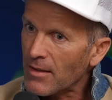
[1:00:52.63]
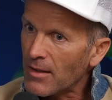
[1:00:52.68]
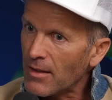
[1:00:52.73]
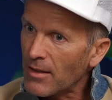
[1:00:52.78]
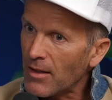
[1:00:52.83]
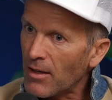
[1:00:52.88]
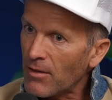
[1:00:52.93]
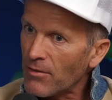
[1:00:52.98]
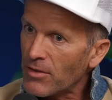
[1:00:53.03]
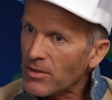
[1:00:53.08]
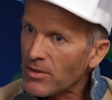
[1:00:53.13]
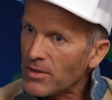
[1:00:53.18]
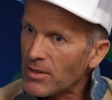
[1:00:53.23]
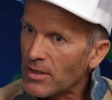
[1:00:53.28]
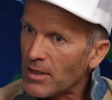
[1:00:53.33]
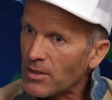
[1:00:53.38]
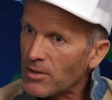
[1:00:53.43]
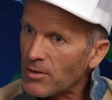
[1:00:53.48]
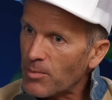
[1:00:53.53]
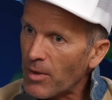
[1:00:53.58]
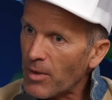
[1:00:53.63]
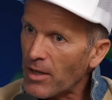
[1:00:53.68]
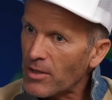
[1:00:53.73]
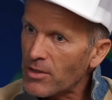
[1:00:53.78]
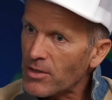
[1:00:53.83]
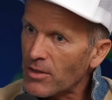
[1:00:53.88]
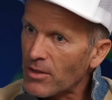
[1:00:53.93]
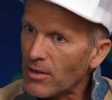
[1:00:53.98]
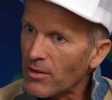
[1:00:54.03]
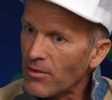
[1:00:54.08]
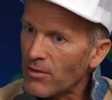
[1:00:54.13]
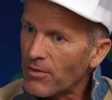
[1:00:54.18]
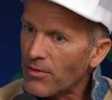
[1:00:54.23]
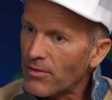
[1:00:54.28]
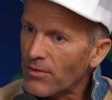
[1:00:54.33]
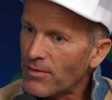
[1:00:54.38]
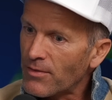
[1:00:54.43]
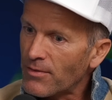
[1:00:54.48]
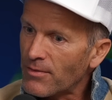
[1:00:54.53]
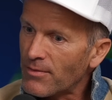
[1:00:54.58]
yeah, love is the expression
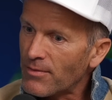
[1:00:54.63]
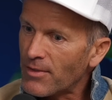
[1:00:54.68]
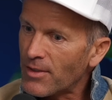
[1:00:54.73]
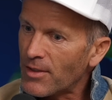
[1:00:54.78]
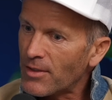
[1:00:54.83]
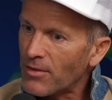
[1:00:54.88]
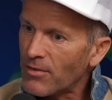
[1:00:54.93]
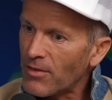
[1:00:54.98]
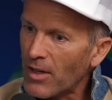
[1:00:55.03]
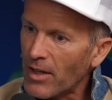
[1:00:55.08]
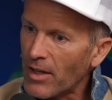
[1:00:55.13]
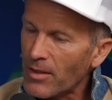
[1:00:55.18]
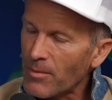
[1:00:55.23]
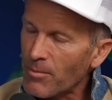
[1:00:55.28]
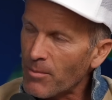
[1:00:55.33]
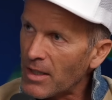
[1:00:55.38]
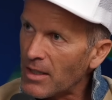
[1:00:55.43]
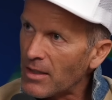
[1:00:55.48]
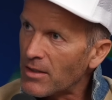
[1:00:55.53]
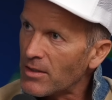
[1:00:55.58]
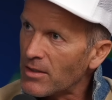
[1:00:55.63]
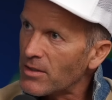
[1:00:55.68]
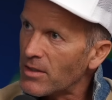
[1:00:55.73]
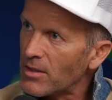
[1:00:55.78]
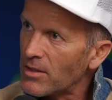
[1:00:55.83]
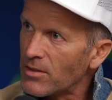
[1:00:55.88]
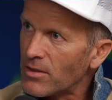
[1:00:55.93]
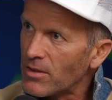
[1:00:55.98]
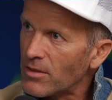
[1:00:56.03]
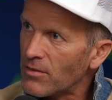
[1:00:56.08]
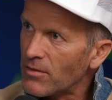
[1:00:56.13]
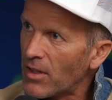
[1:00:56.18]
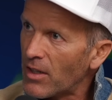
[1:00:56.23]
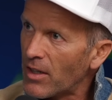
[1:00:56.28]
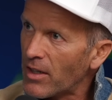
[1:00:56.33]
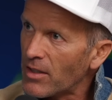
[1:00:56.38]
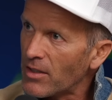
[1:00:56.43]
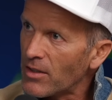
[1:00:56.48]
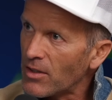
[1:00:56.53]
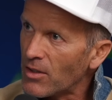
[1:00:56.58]
of the divine in me that sees the
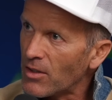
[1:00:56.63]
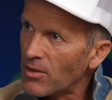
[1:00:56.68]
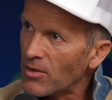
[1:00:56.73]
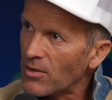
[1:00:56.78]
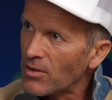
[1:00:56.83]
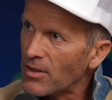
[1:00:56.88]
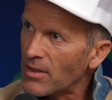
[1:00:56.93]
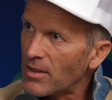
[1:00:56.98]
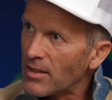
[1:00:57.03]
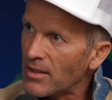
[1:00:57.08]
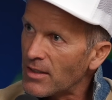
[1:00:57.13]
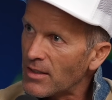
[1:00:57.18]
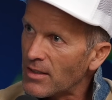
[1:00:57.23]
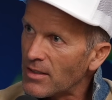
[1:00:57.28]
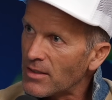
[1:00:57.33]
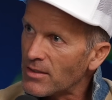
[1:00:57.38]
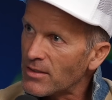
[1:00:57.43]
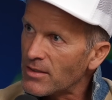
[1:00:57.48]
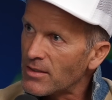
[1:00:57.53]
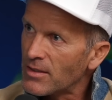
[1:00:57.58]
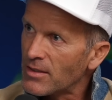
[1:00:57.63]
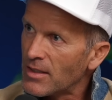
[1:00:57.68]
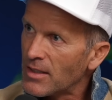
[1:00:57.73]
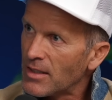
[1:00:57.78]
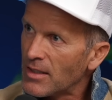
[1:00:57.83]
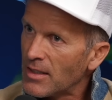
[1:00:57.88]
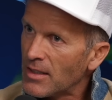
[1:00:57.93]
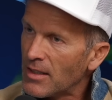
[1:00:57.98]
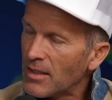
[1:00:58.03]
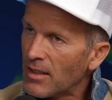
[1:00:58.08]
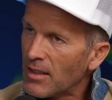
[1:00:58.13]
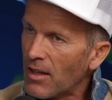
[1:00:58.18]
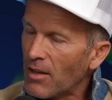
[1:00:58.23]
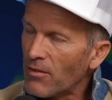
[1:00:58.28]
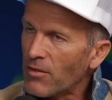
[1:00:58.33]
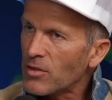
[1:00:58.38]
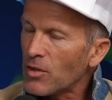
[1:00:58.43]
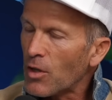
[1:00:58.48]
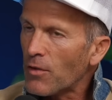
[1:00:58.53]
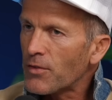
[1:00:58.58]
divine in you. Mm And it mm-hmm. is,
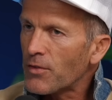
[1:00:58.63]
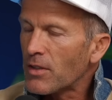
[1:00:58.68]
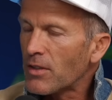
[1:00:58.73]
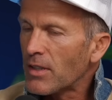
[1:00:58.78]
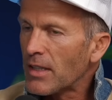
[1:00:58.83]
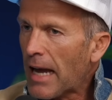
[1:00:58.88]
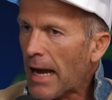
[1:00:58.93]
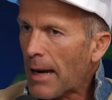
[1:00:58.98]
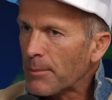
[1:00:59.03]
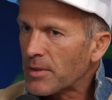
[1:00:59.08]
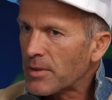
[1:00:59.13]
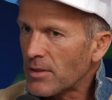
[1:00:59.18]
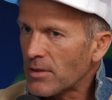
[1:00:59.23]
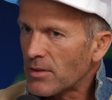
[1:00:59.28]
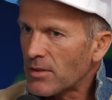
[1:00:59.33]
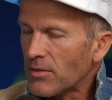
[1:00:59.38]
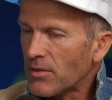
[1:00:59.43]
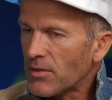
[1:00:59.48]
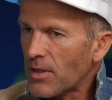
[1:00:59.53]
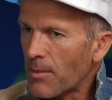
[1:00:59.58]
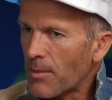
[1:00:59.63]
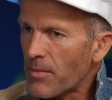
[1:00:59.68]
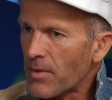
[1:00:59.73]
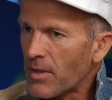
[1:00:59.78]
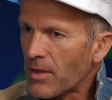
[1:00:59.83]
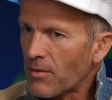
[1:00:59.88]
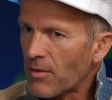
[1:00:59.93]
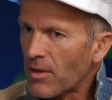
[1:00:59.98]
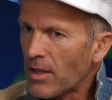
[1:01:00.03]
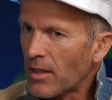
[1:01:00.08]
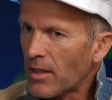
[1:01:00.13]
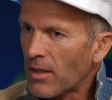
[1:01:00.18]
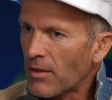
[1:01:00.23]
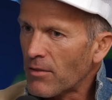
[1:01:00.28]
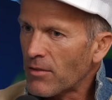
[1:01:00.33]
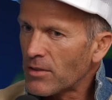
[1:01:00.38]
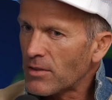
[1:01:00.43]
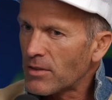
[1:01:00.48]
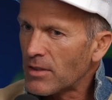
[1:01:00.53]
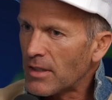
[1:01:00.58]
love is often the absence of something, right?
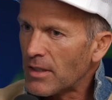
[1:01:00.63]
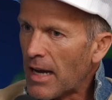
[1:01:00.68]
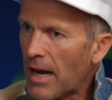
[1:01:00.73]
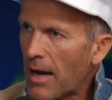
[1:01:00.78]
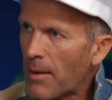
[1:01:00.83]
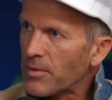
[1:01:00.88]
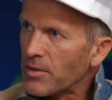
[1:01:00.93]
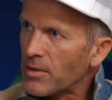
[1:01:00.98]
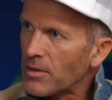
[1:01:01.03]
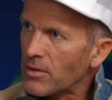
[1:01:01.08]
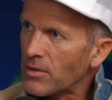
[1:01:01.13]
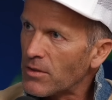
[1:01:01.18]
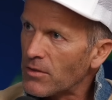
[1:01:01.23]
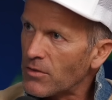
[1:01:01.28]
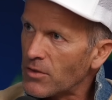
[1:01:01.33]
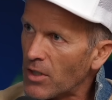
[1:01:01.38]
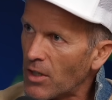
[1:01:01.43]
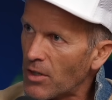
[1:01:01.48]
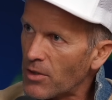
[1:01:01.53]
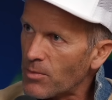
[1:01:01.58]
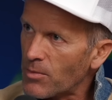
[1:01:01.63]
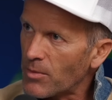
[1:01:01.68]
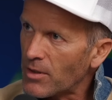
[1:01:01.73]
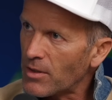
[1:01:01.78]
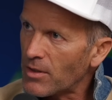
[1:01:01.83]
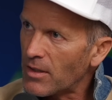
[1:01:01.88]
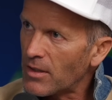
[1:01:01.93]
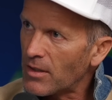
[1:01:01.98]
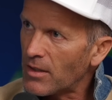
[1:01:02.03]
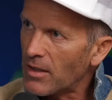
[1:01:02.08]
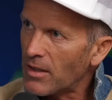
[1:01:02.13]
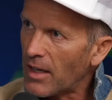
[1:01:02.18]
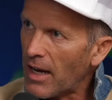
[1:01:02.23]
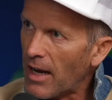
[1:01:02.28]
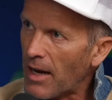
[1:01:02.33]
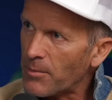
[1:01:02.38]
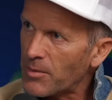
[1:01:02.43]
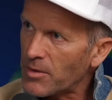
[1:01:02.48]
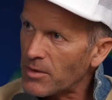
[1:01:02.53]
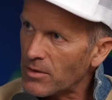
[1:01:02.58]
Love is the absence of judgment, the
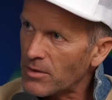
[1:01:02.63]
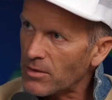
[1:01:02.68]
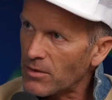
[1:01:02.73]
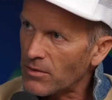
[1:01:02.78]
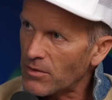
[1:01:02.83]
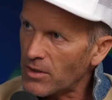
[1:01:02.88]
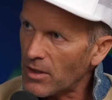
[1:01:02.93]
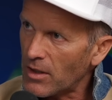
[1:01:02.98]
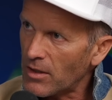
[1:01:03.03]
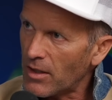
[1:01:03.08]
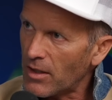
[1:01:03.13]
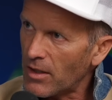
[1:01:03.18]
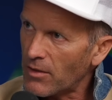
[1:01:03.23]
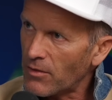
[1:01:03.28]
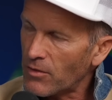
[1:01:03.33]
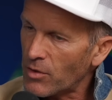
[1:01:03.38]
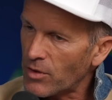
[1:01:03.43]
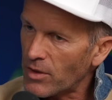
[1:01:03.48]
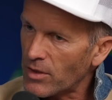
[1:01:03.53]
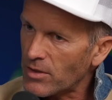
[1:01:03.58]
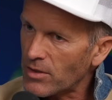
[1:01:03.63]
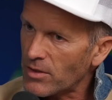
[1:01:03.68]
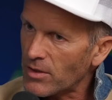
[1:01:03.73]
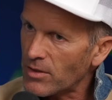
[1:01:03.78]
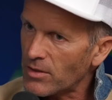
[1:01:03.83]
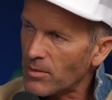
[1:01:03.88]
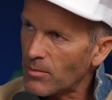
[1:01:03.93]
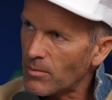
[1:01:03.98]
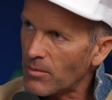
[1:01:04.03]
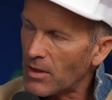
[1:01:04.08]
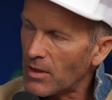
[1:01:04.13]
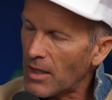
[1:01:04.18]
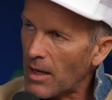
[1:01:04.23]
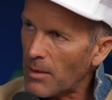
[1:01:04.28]
absence of, ju of criticism,